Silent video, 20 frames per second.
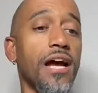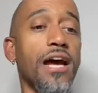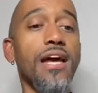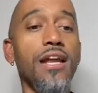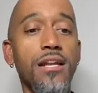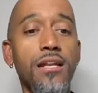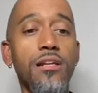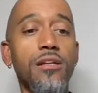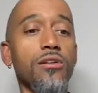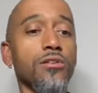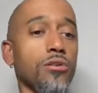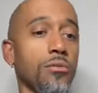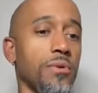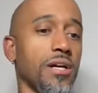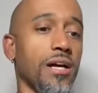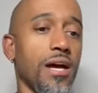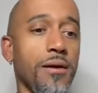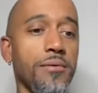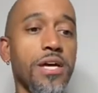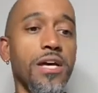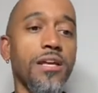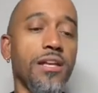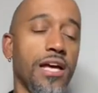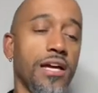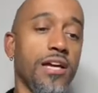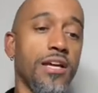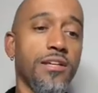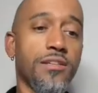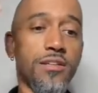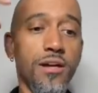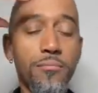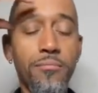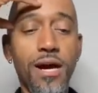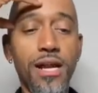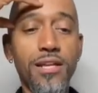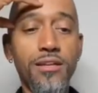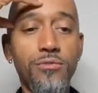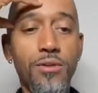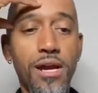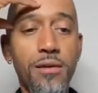analytical make a happy, like
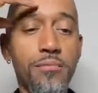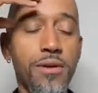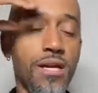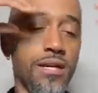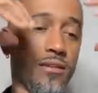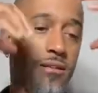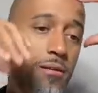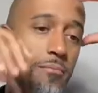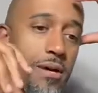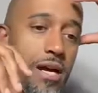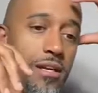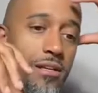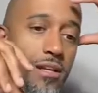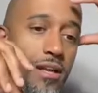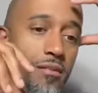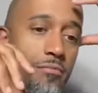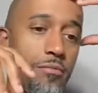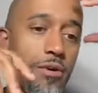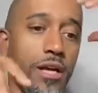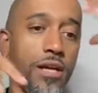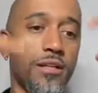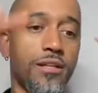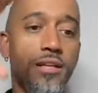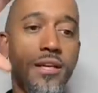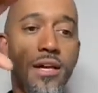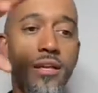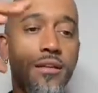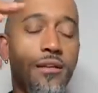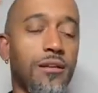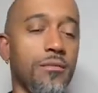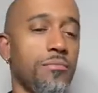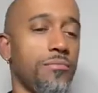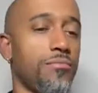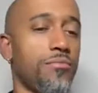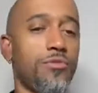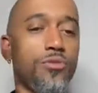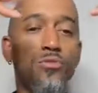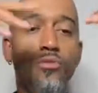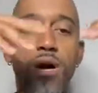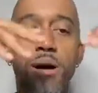somebody's right brain and somebody's left brain together, them
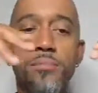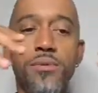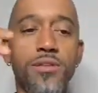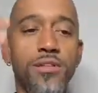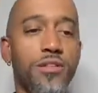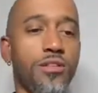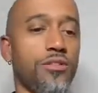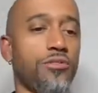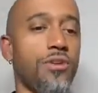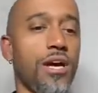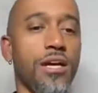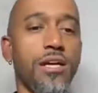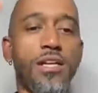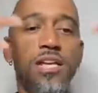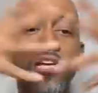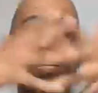two opposites attract, and they